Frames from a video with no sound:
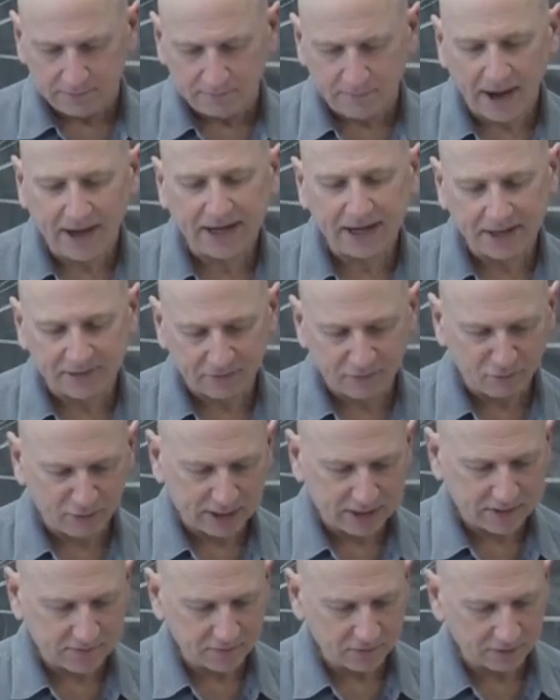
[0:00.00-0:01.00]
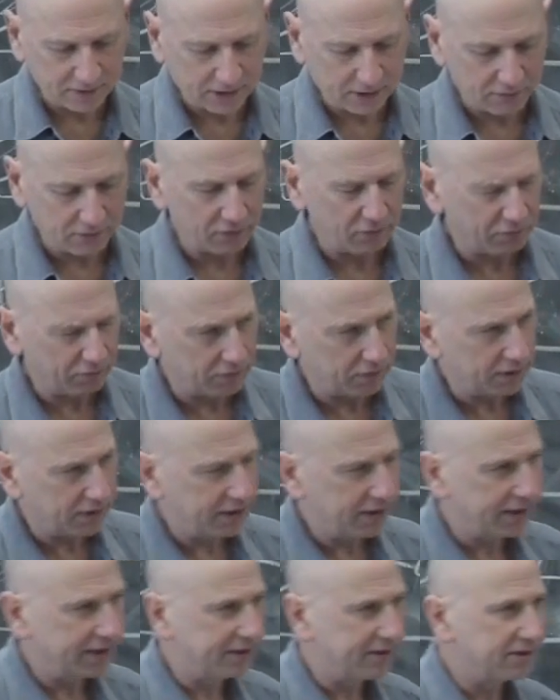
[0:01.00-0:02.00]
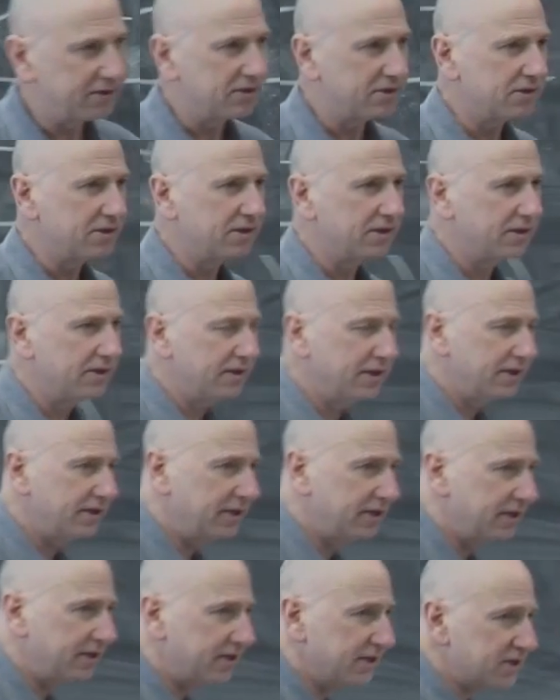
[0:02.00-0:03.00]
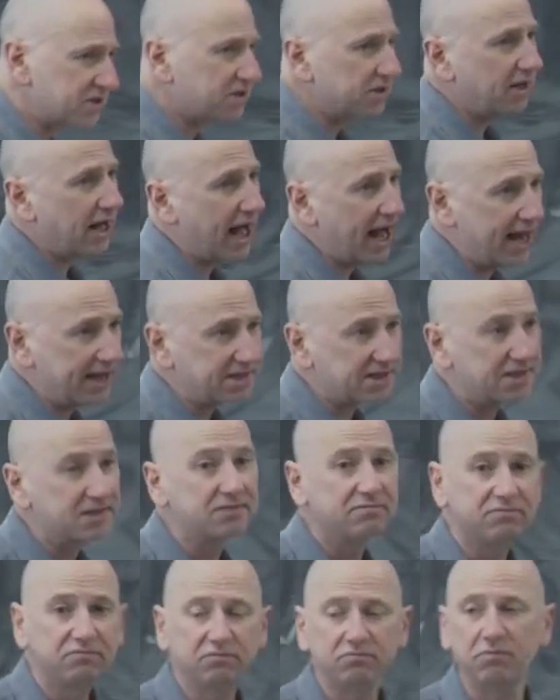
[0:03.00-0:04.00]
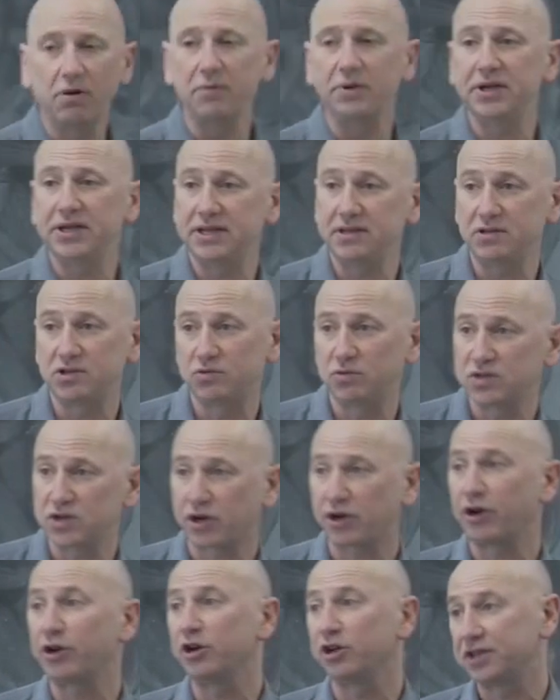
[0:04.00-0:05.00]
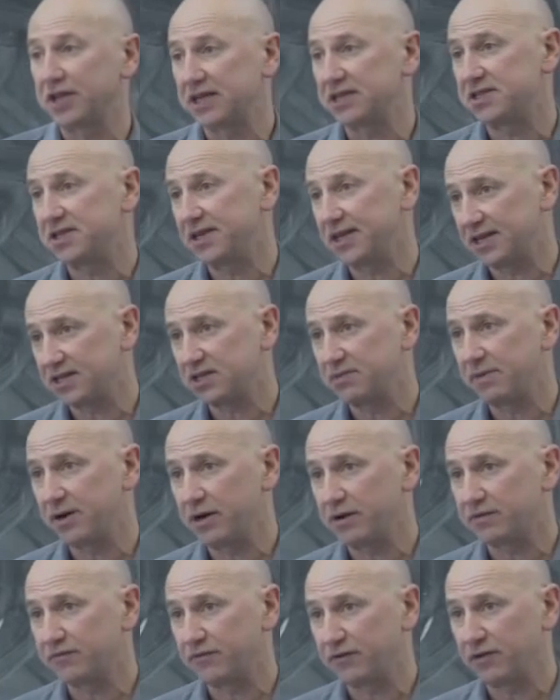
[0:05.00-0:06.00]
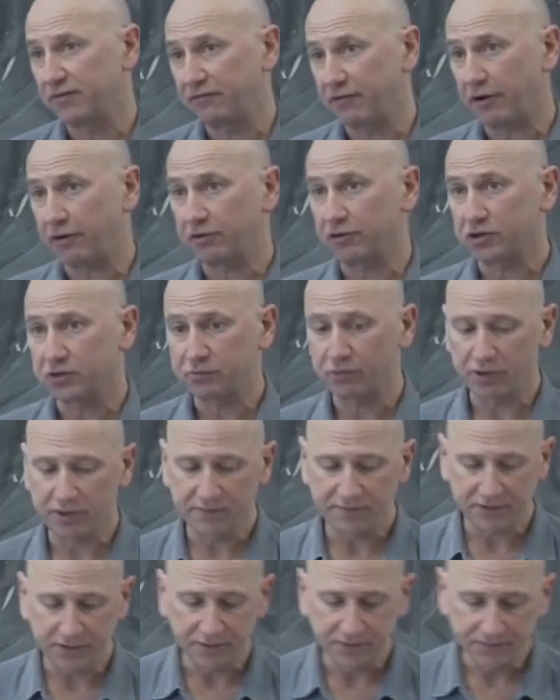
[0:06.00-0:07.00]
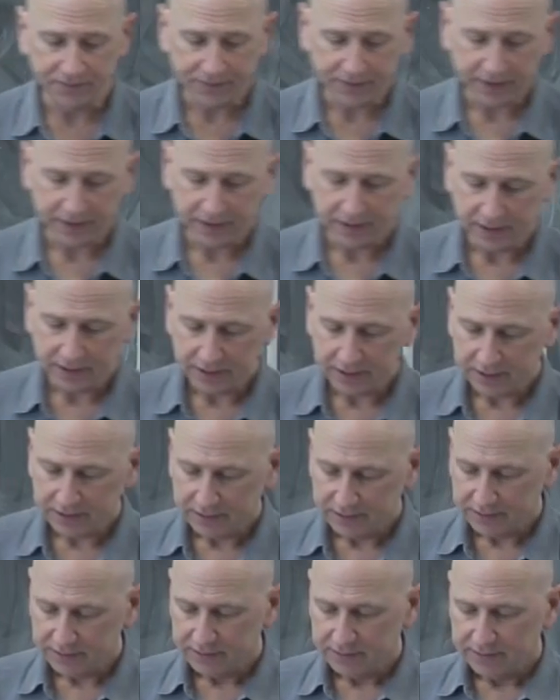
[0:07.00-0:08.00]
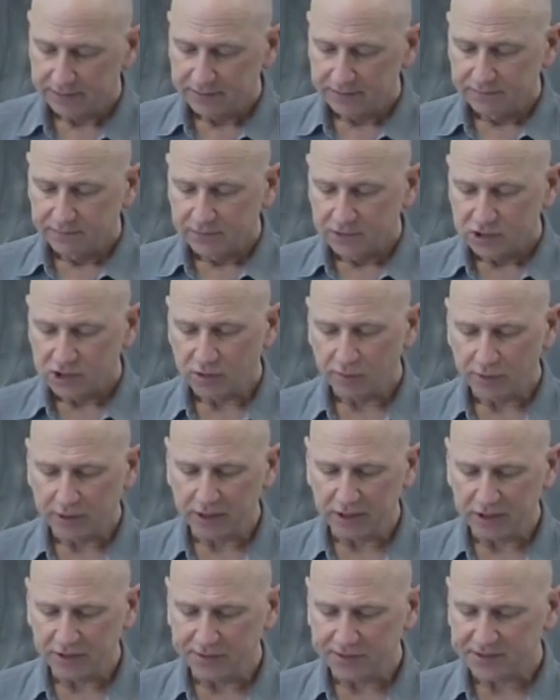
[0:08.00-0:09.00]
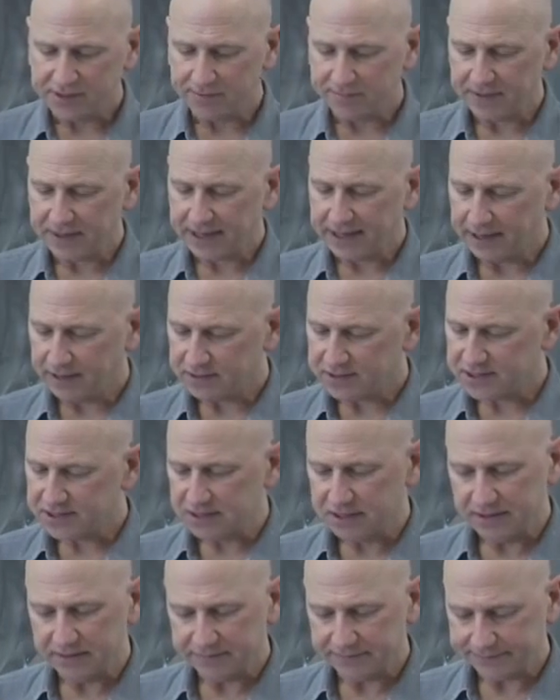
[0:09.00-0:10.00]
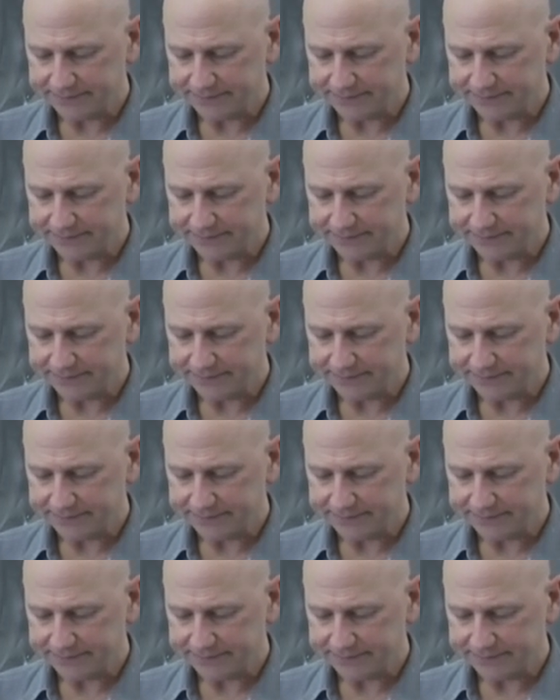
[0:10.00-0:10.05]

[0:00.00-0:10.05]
many different ways of doing it. In, in this class, what we used was a kernel density estimator from the frequentist point of view. So we're going to do something else